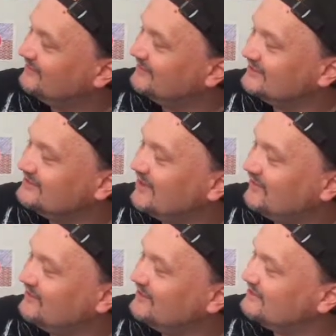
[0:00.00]
But it's
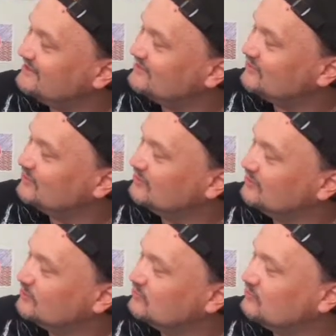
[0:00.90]
nothing. It's just a
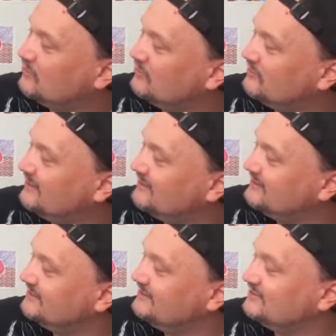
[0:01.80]
little drawing I
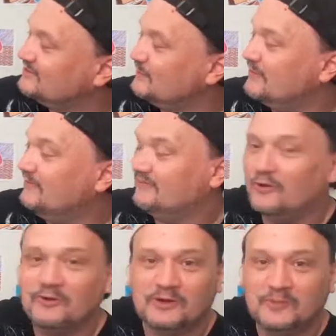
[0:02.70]
did. Something I
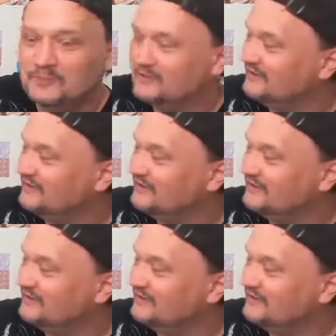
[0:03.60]
thought up.